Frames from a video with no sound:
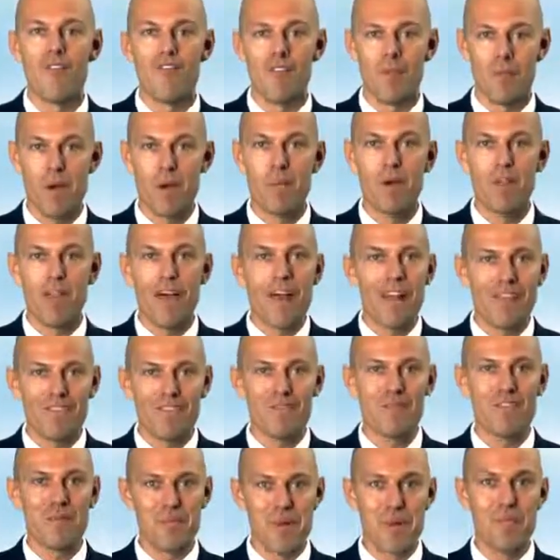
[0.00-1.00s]
Remember that,
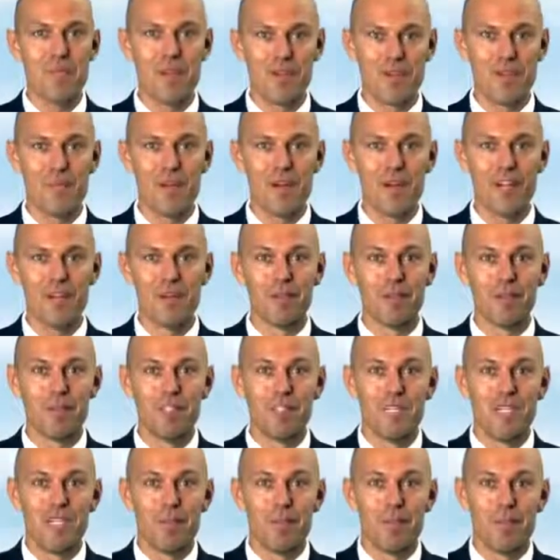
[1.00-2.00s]
and remember it well.
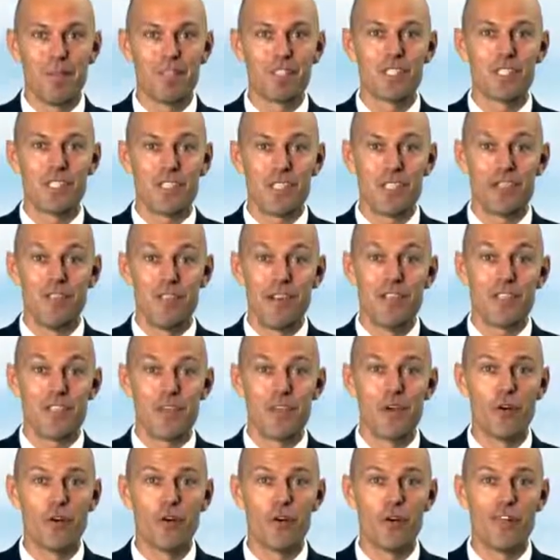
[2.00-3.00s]
Because
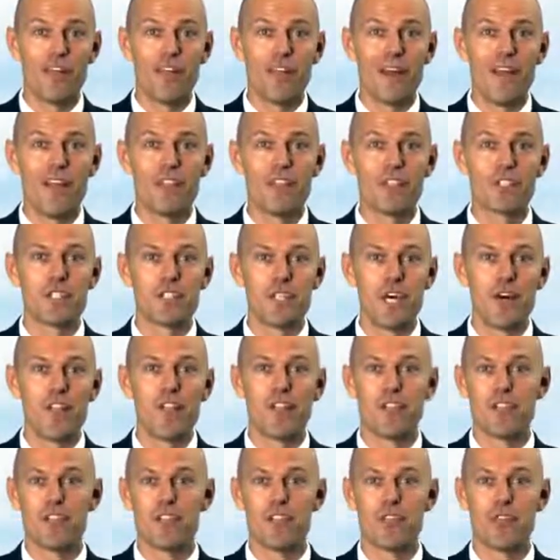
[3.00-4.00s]
eventually you're going to find yourself
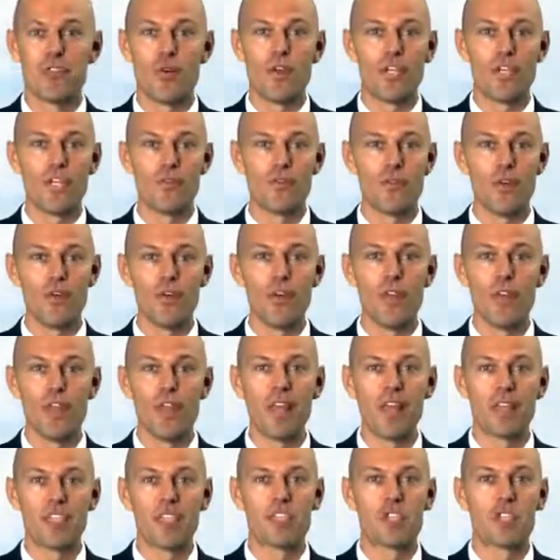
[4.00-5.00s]
in a situation where you
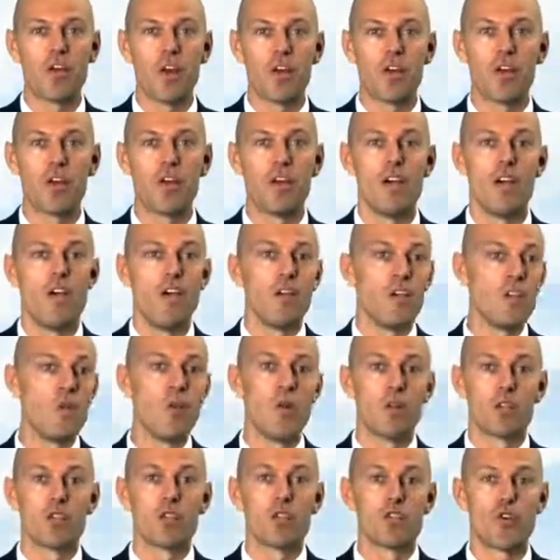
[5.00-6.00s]
think a stock you
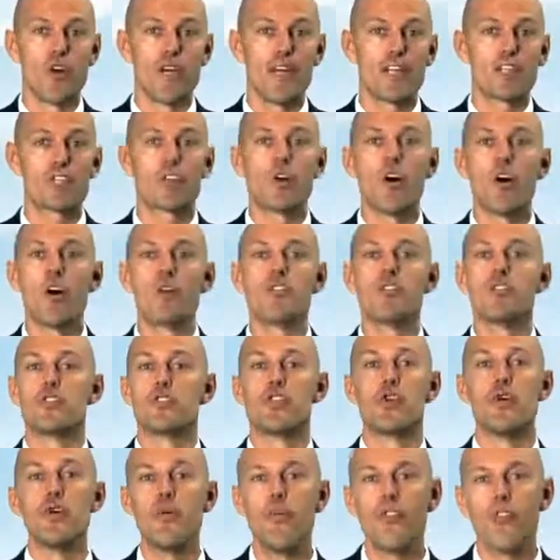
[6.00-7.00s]
want to trade has gone
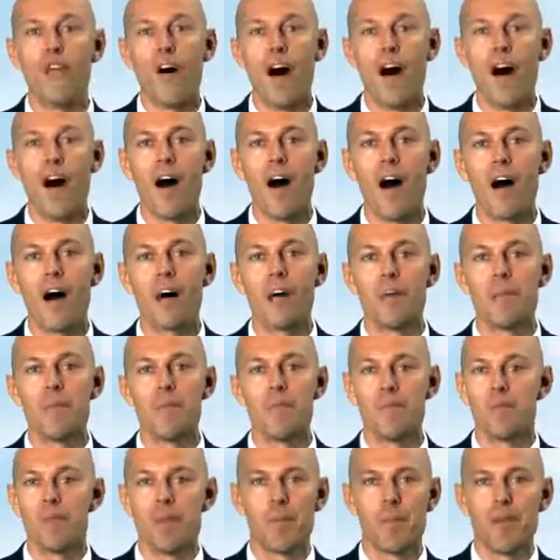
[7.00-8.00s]
too far.
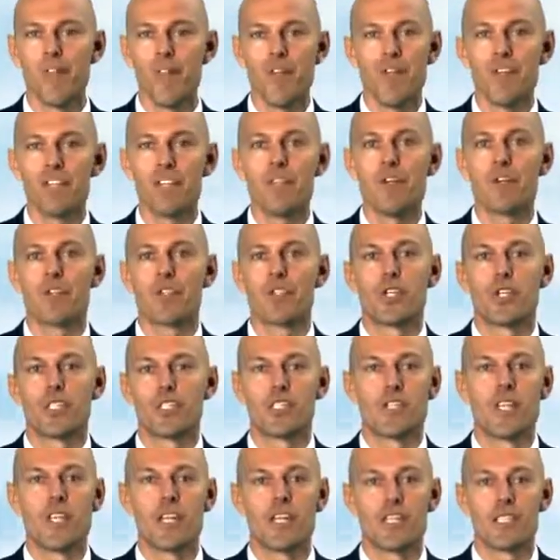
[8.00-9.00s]
But there is no
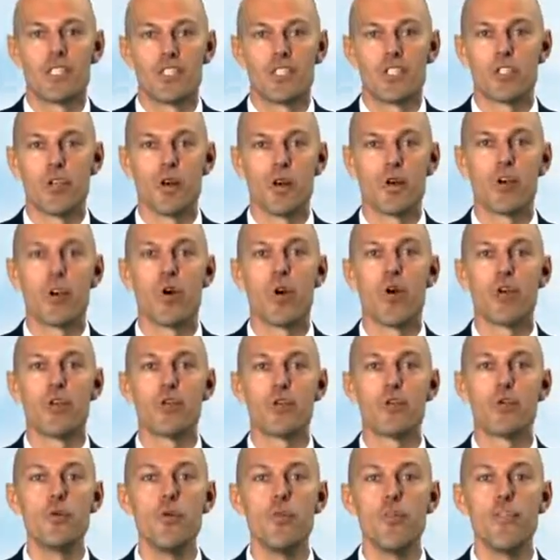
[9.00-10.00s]
such thing as a stock gone
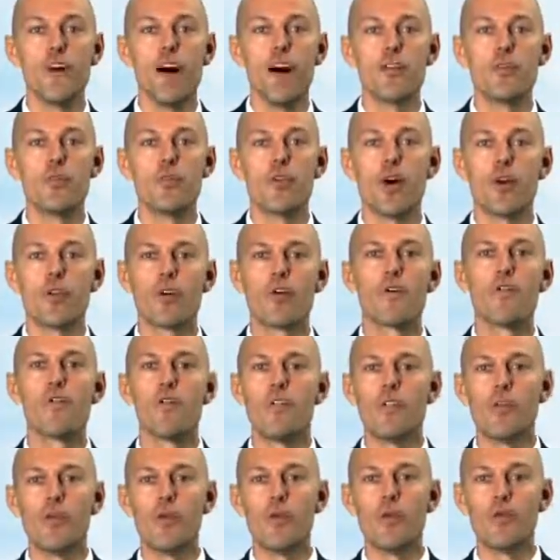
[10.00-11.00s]
too far. Do not
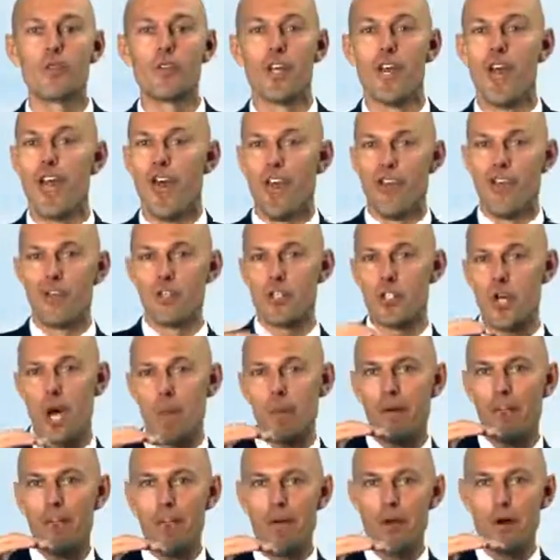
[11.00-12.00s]
confuse the
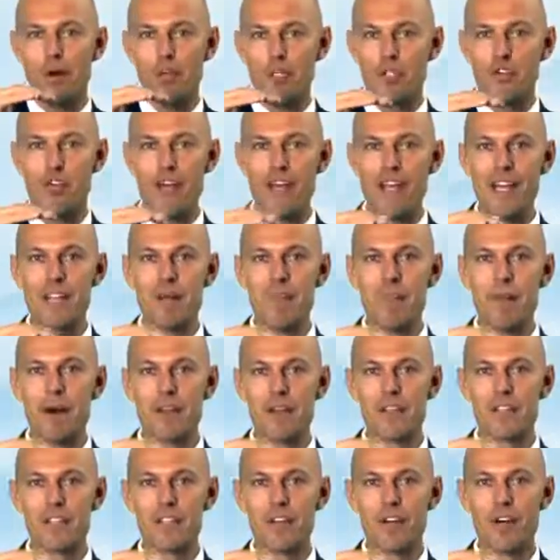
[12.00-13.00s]
top of your trading
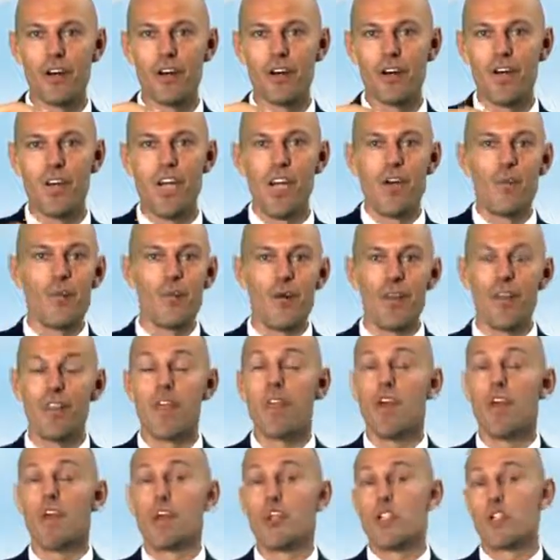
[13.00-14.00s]
monitor with
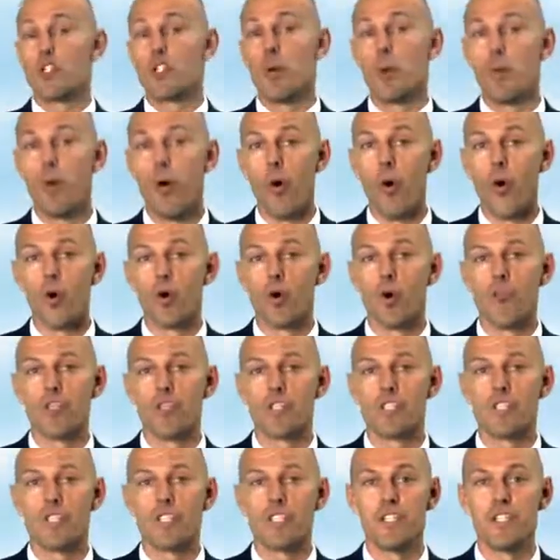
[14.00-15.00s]
support or
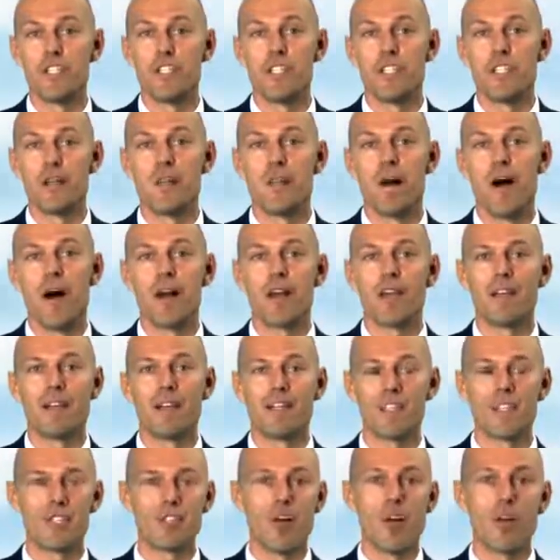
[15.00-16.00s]
resistance in the market.
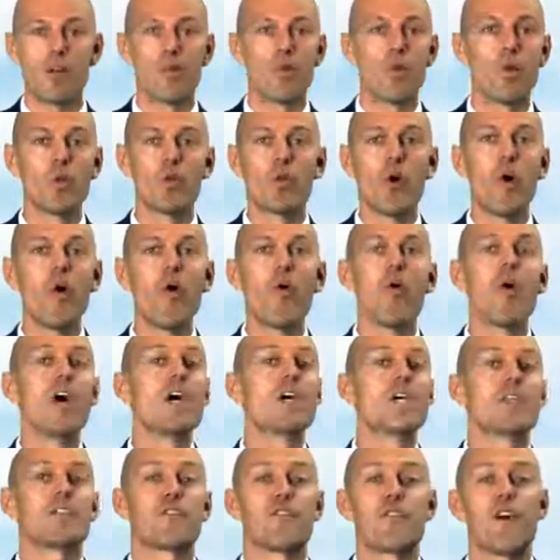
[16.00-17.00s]
A stock will go
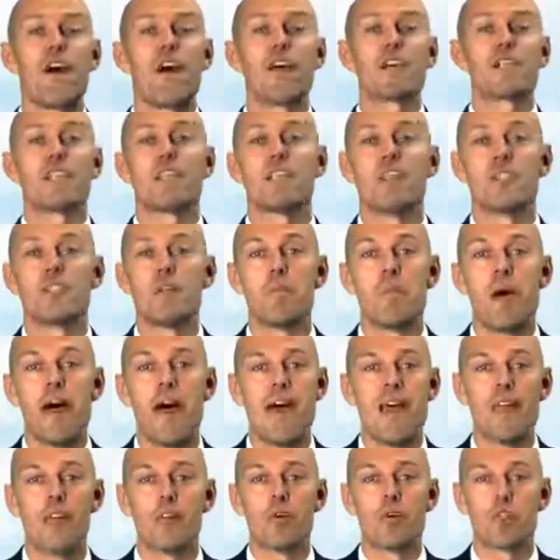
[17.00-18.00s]
as far as there's
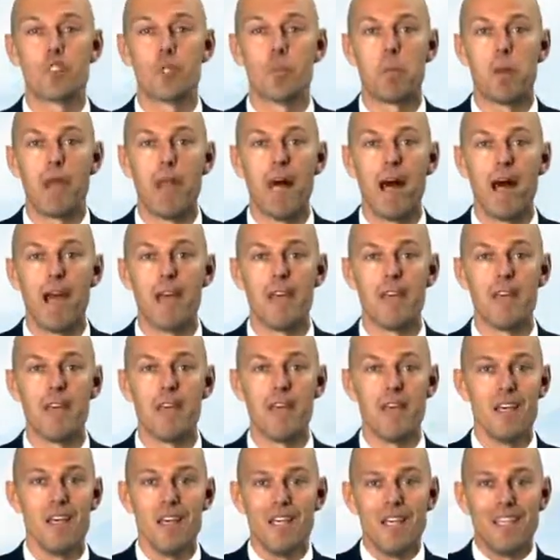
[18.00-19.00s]
demand or supply.
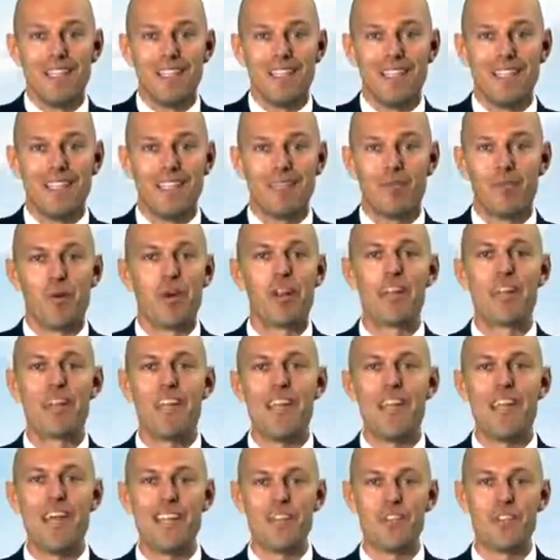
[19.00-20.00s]
And one of the
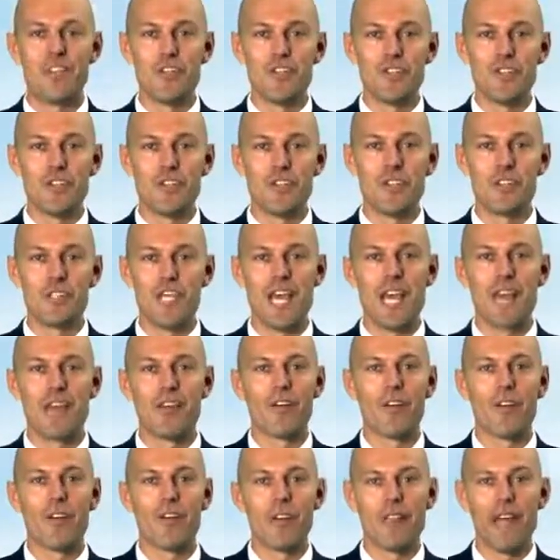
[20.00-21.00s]
legends of
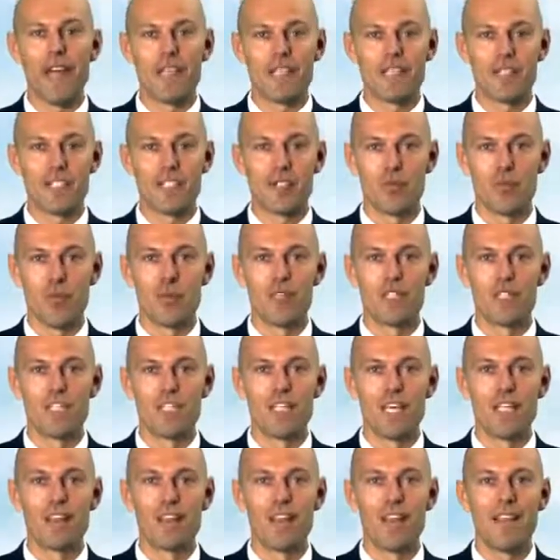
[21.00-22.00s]
technical analysis once
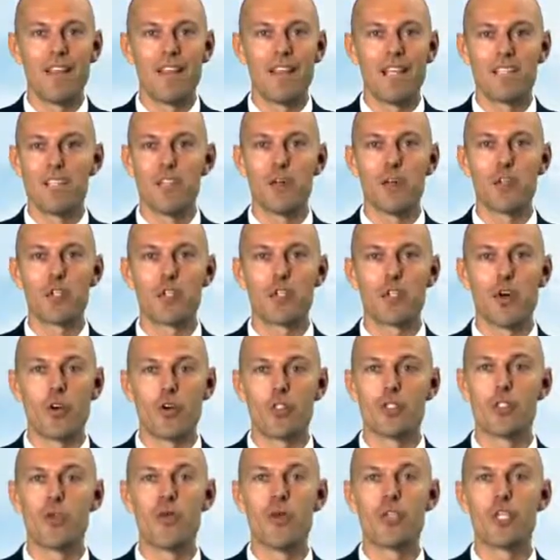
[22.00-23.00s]
said that there's no
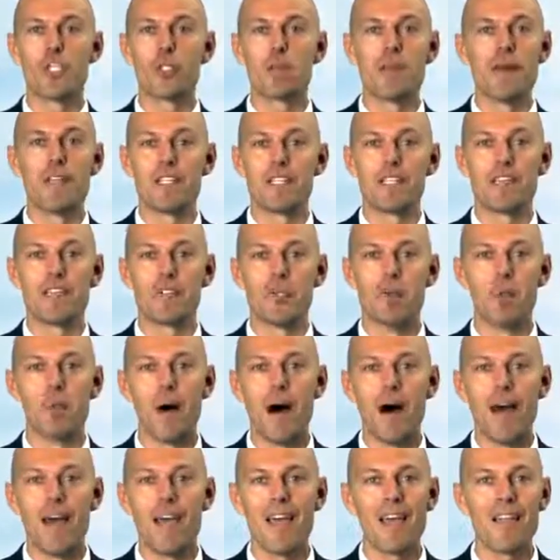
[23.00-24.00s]
stock too expensive to
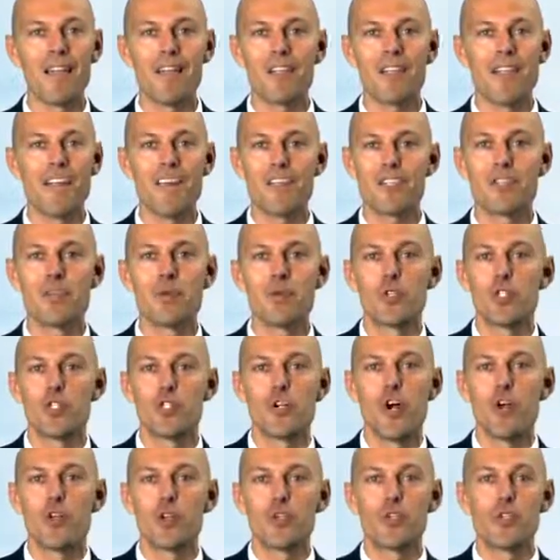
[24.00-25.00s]
buy and there's no
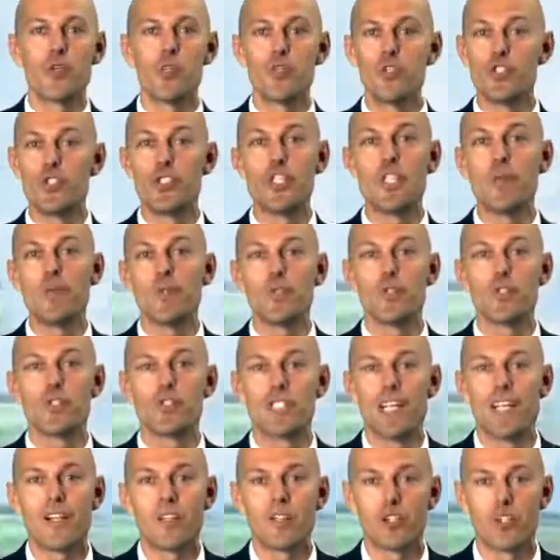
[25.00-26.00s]
stock too cheap to
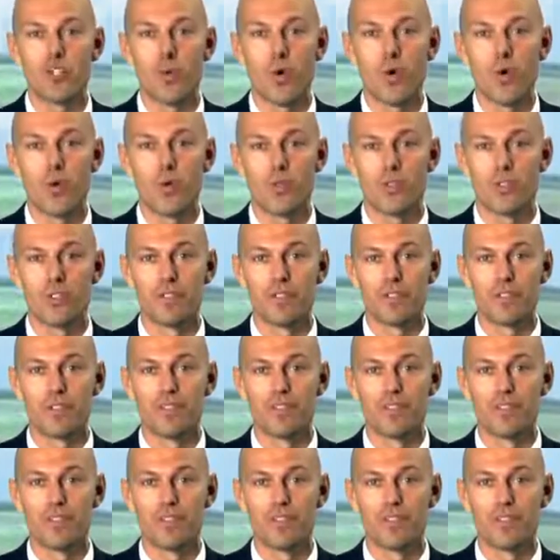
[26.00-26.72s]
sell short.